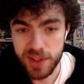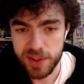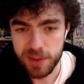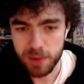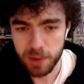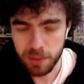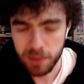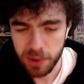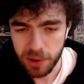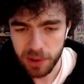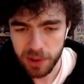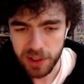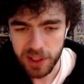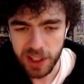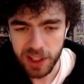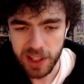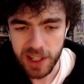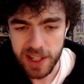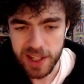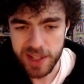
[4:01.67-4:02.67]
on board,
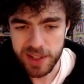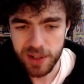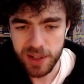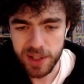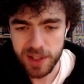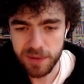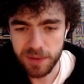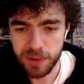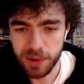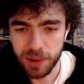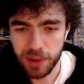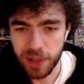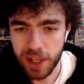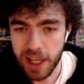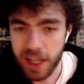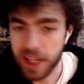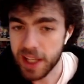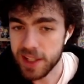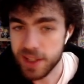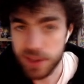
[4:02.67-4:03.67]
can either search for
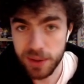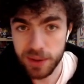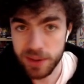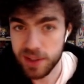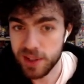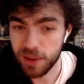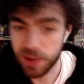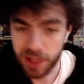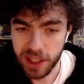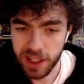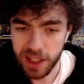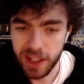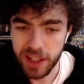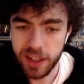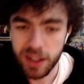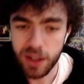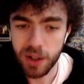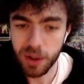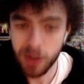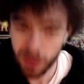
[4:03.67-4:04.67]
a Swordsoul card,
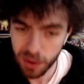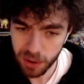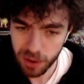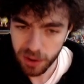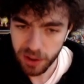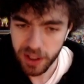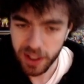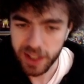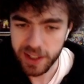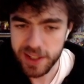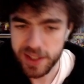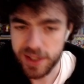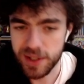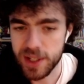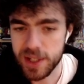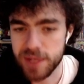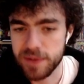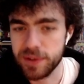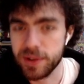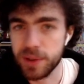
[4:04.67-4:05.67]
or it can
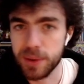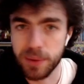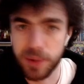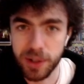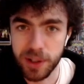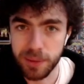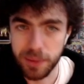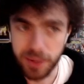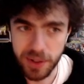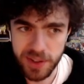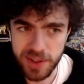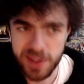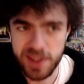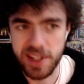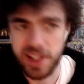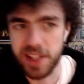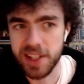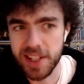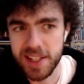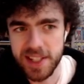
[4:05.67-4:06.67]
search for a worm monster.
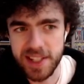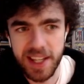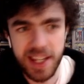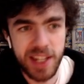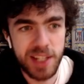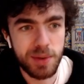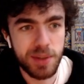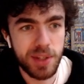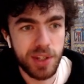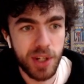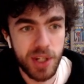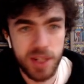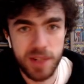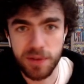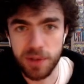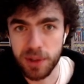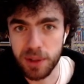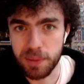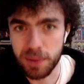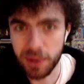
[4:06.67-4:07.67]
In this case we searched
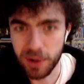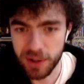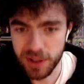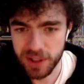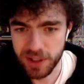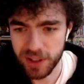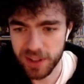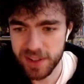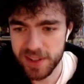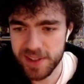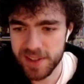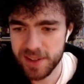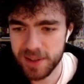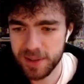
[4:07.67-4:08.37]
for Protos.